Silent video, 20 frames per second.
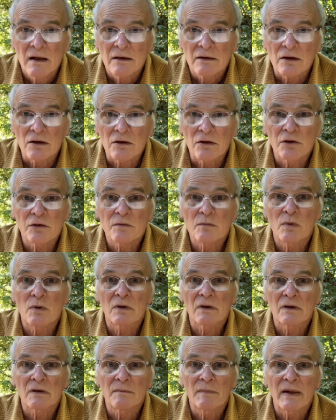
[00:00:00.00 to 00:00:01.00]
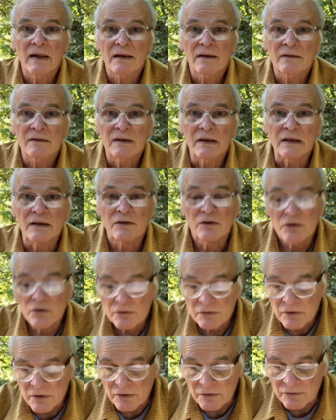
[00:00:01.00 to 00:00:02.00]
To learn more about the new
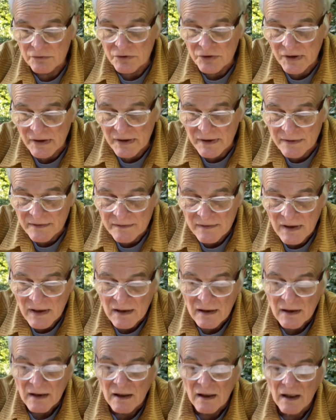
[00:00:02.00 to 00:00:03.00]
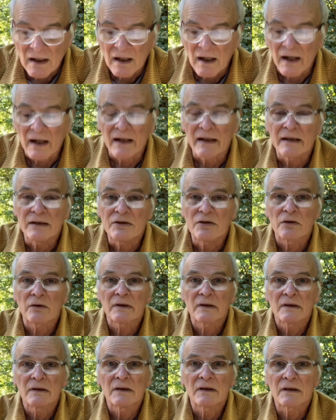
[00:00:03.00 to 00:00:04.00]
Eugene, I
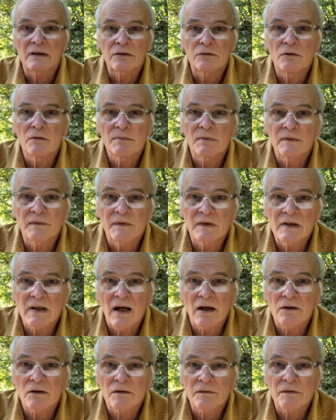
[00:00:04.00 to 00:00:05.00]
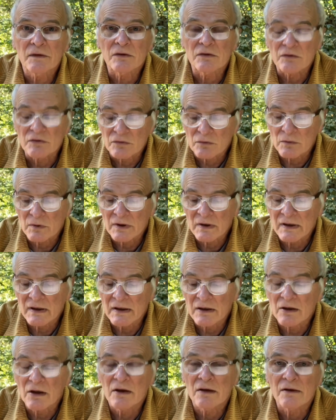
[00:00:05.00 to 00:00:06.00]
joined a group of photographers working
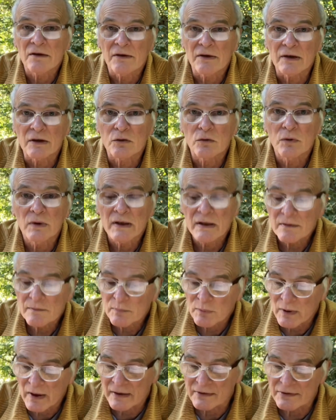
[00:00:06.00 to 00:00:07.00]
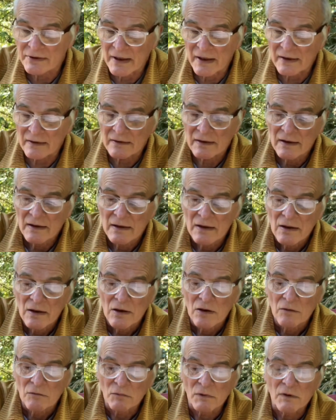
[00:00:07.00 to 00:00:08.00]
on the Grid project,
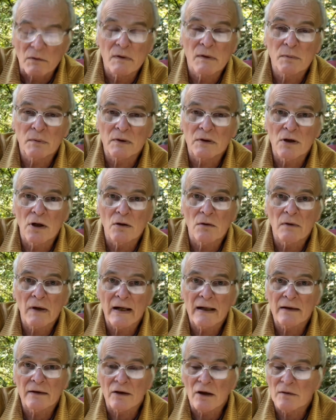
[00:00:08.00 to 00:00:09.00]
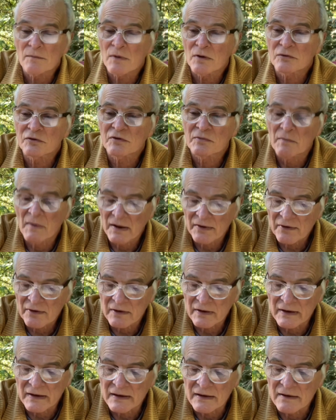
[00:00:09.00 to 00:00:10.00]
where we would go out almost
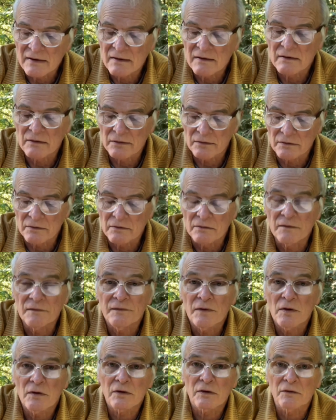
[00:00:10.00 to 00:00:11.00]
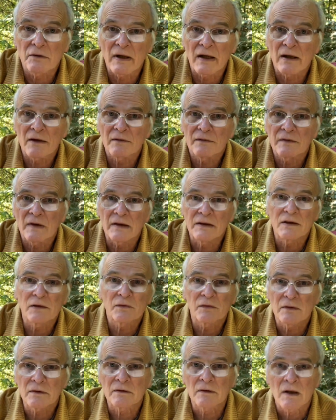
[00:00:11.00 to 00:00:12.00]
monthly to photograph a
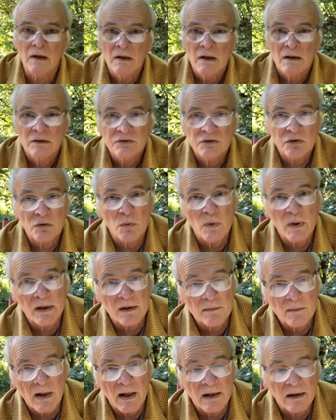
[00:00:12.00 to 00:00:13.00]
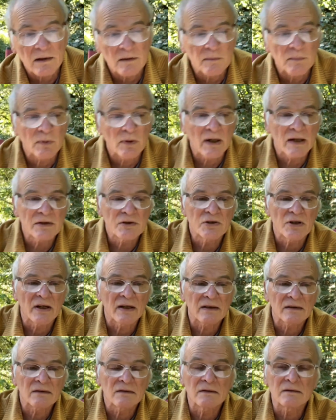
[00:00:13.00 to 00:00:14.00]
different square mile project
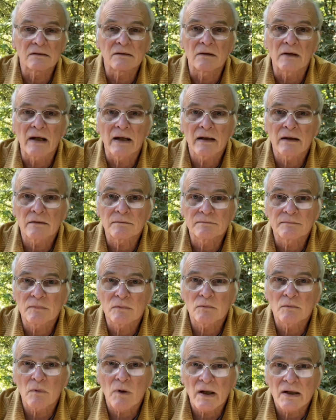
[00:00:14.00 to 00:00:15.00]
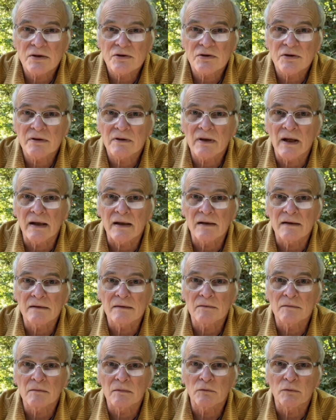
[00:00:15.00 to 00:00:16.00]
to help watch
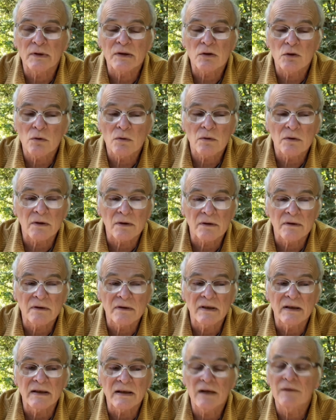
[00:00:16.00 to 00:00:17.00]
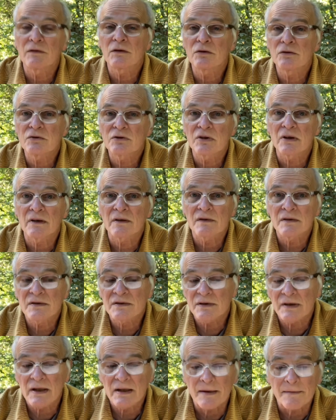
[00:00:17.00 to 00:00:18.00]
and record the evolution of the
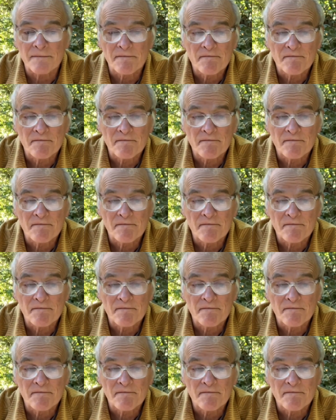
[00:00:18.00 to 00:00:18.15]
city.